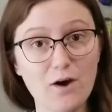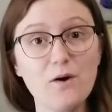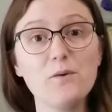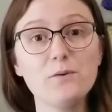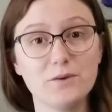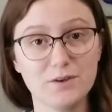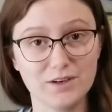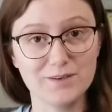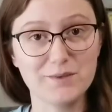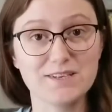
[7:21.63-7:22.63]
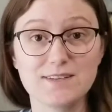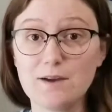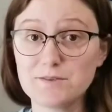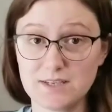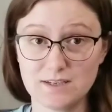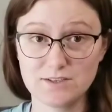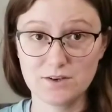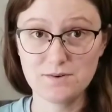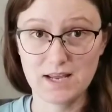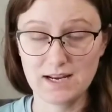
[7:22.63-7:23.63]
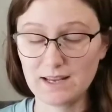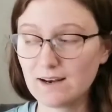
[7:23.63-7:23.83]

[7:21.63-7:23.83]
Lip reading: oh good, because I was going to donate it.